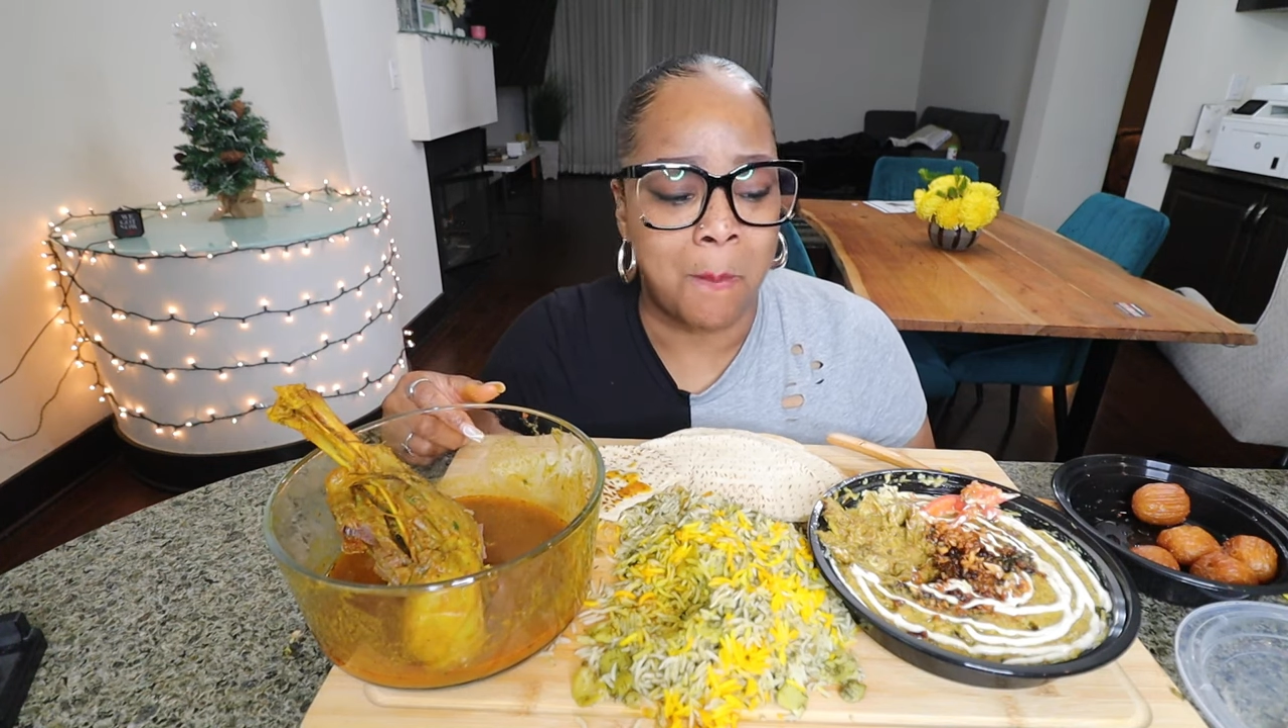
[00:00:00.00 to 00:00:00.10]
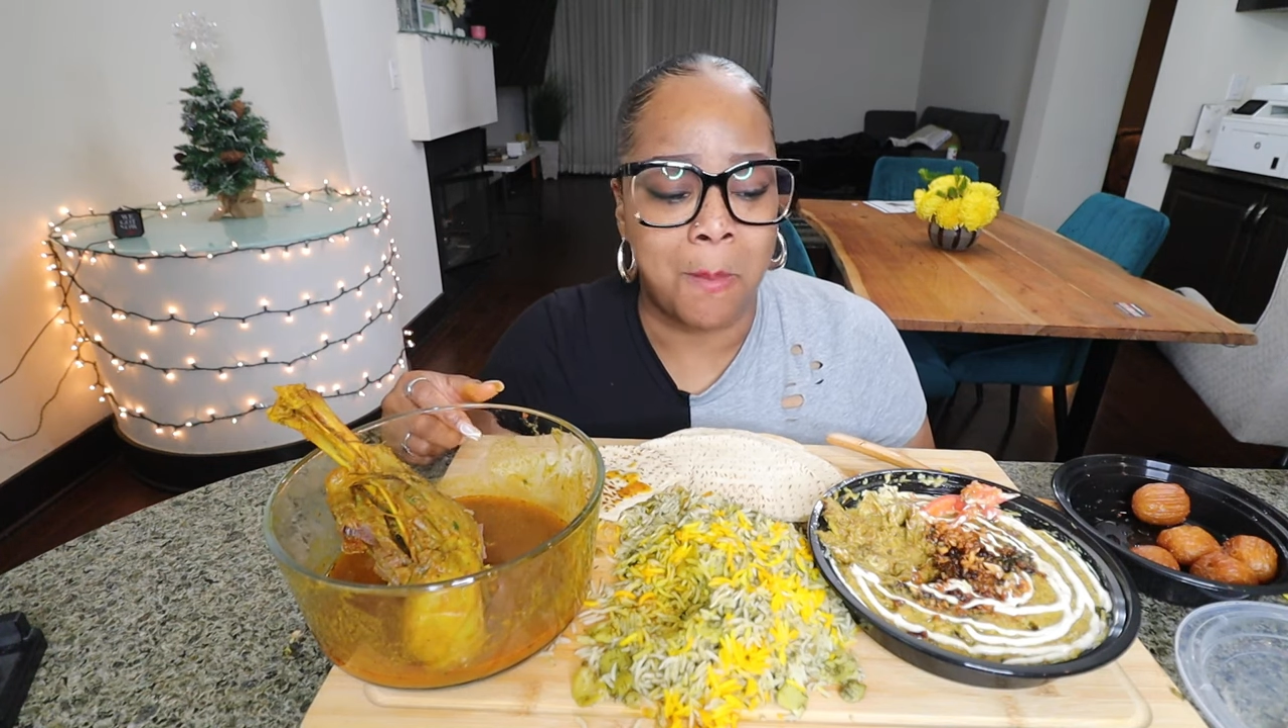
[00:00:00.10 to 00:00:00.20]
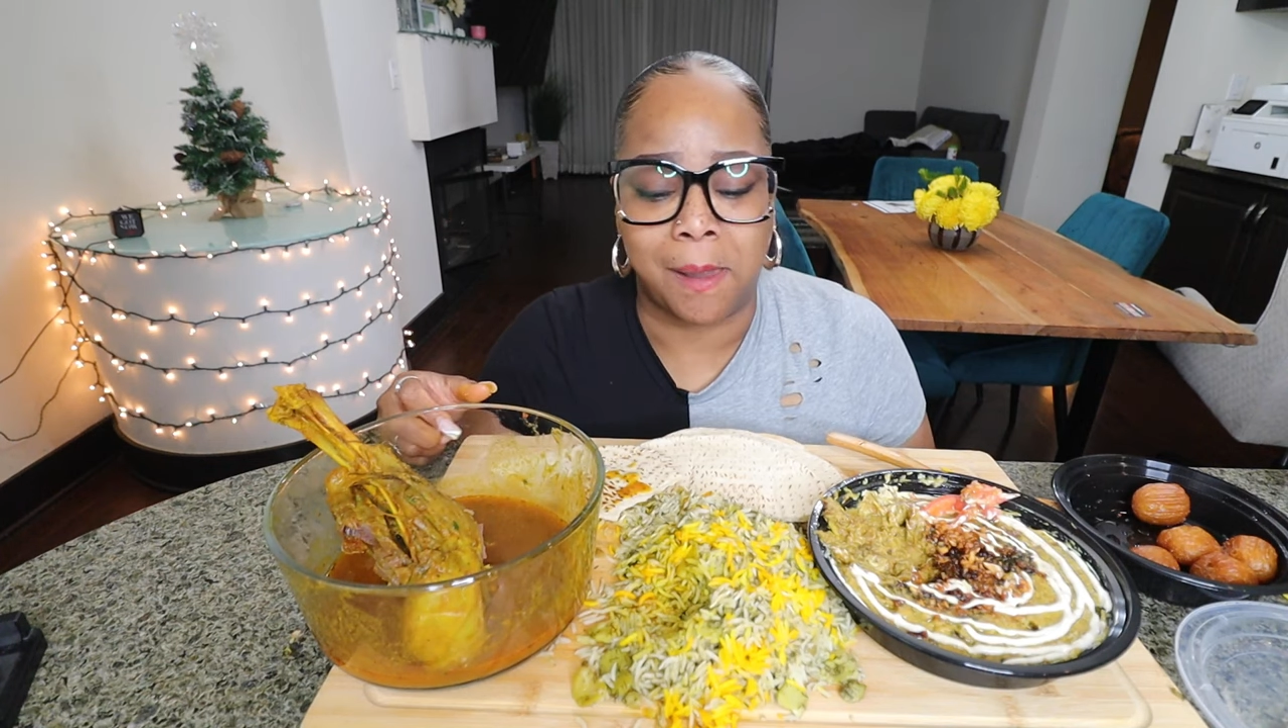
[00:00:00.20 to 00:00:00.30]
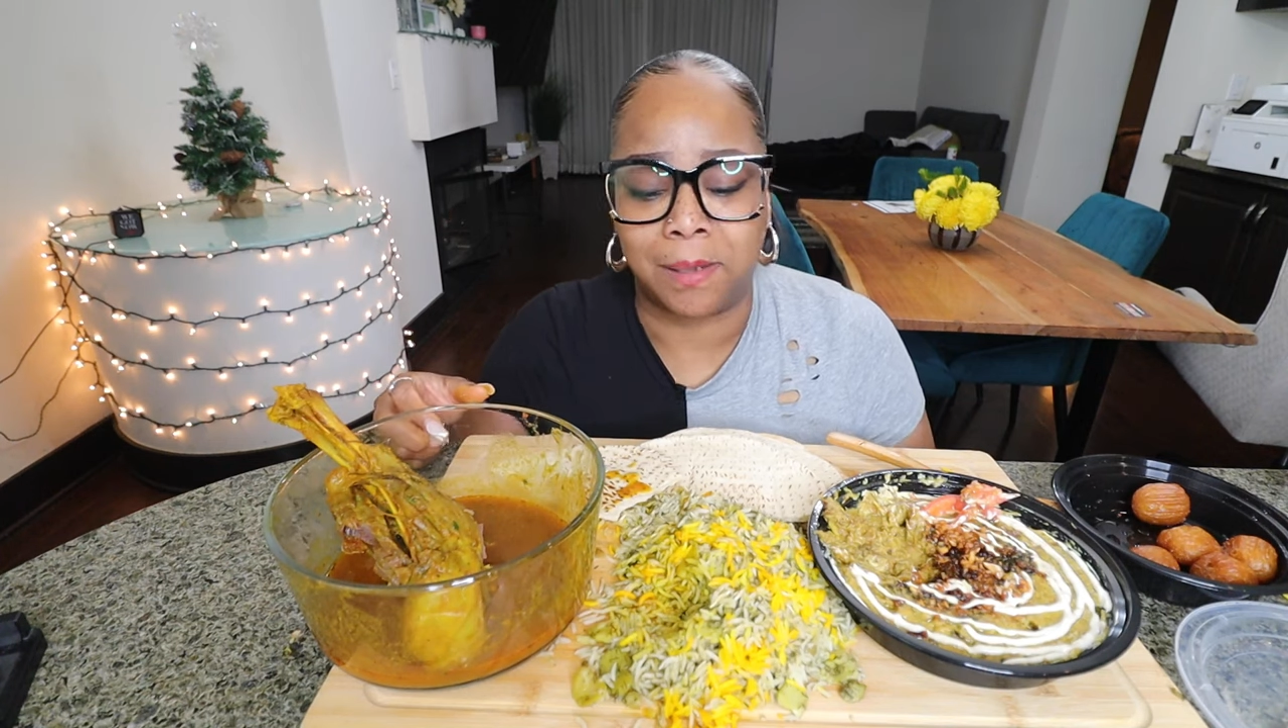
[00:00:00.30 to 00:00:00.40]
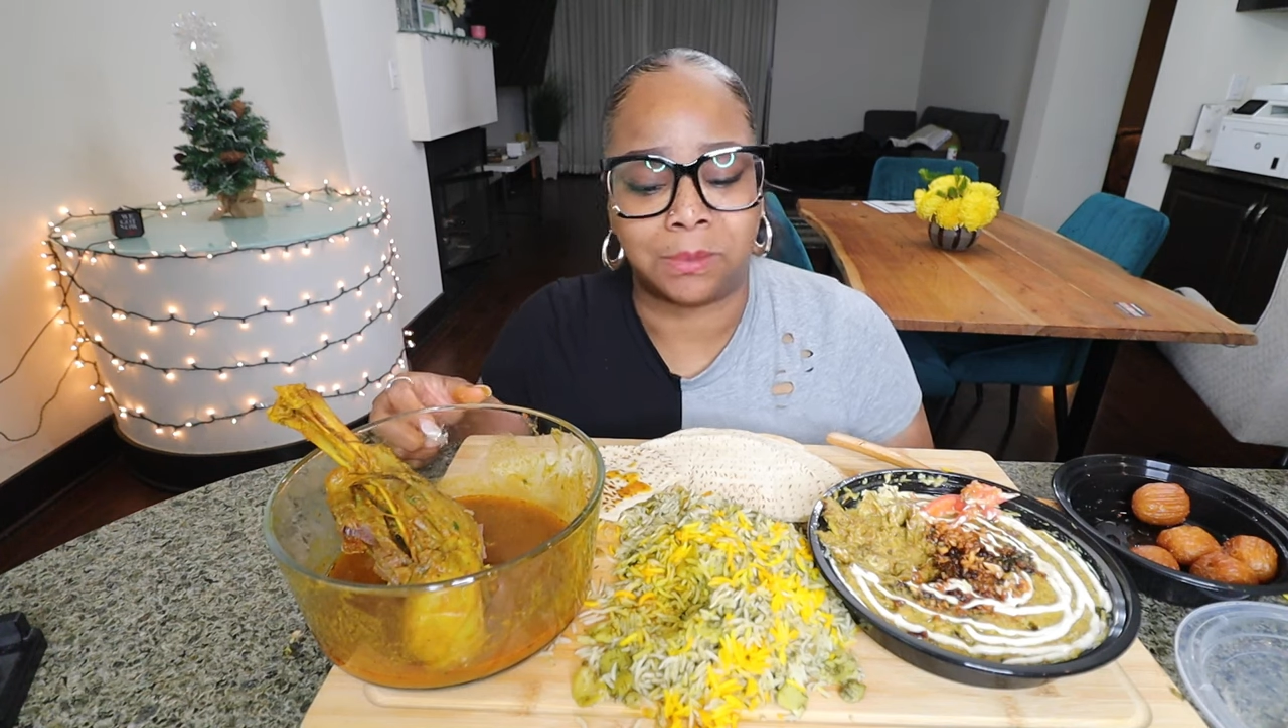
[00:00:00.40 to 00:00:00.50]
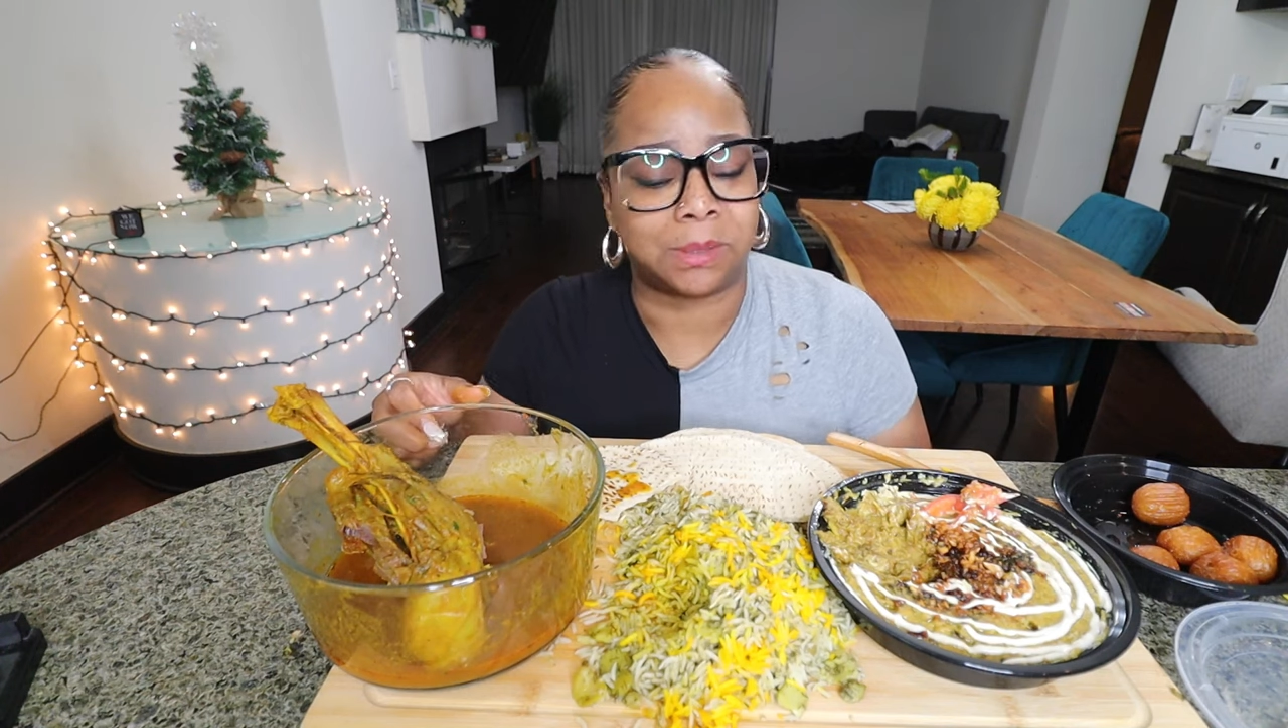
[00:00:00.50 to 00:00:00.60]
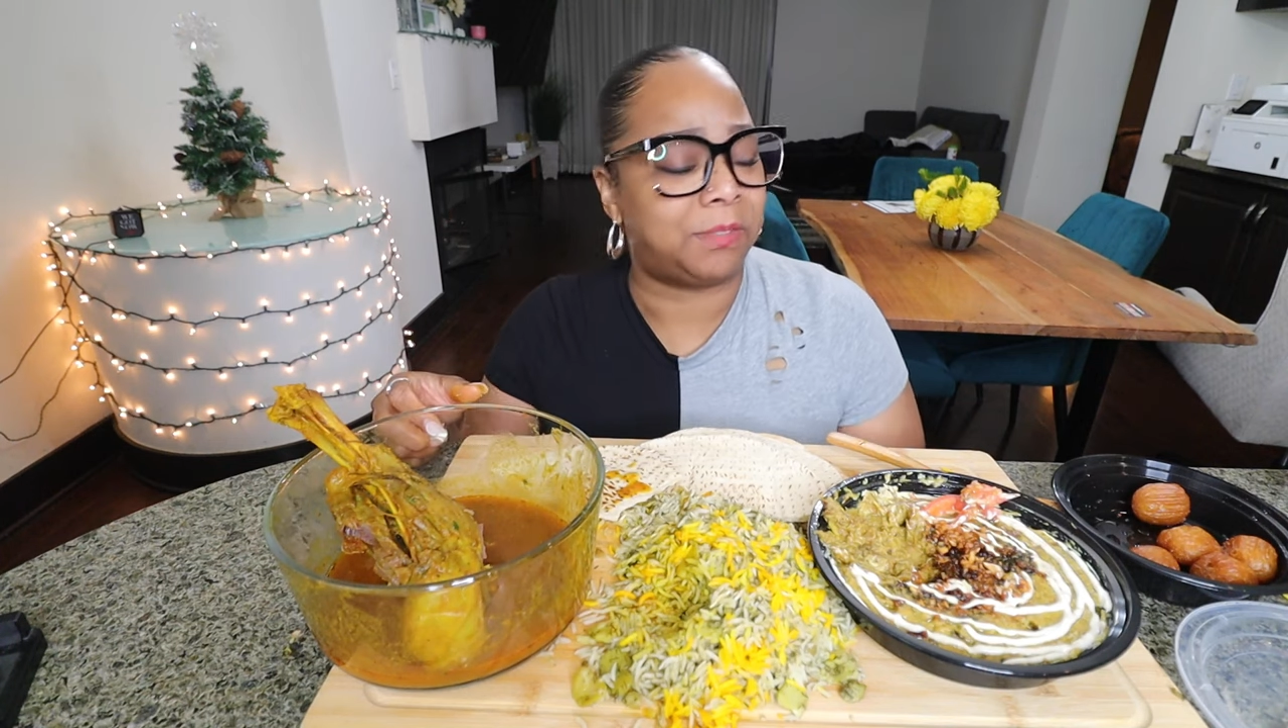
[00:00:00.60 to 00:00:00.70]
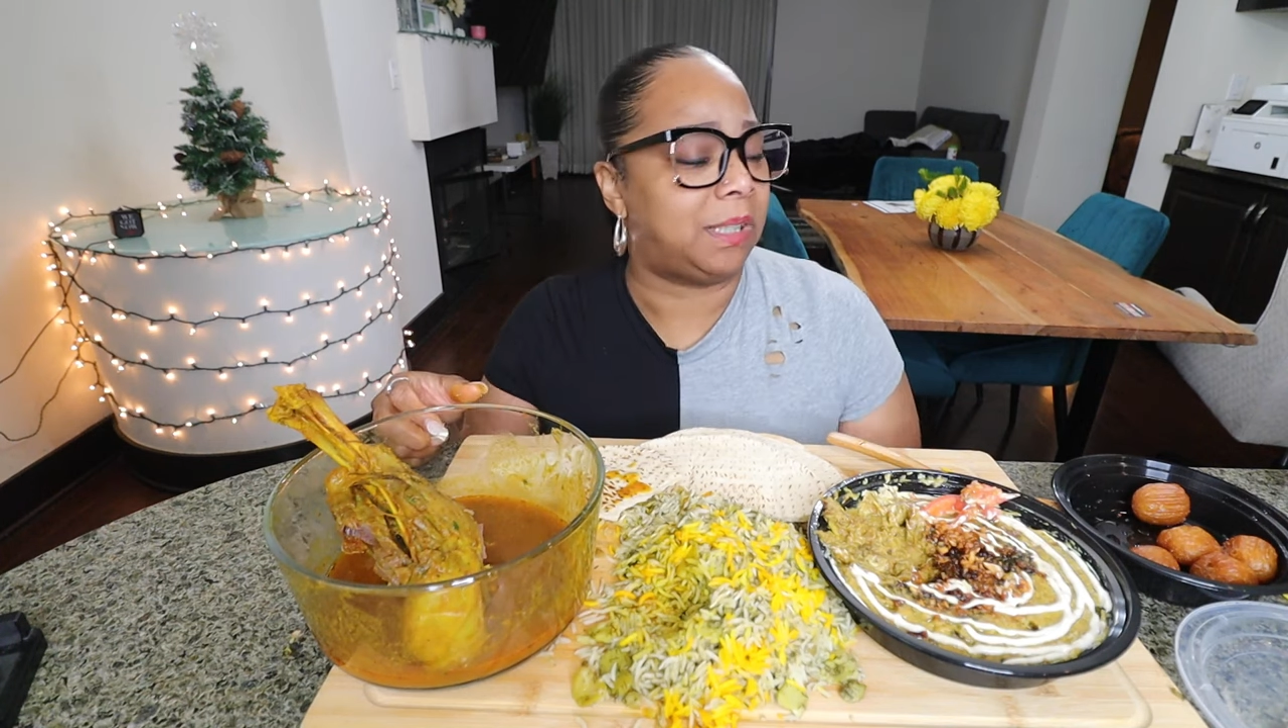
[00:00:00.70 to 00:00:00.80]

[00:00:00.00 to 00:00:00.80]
I'm not I'm not